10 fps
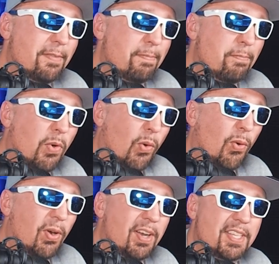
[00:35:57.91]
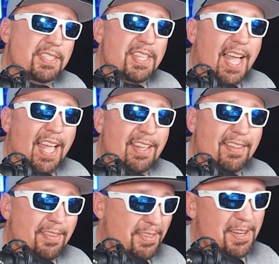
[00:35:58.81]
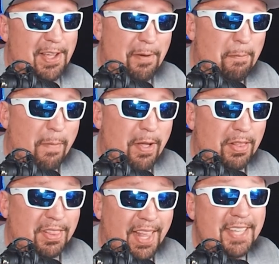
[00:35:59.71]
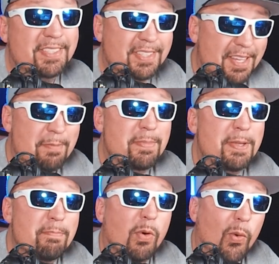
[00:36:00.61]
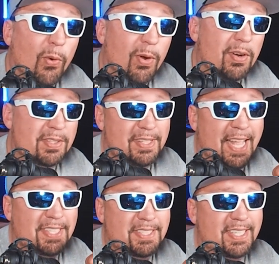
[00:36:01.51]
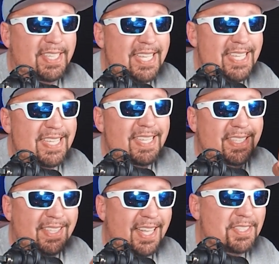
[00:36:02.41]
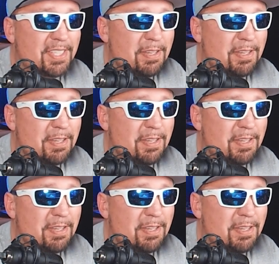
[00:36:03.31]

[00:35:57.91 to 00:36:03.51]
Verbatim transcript: more is not, you know, less can be more. That's the key. Less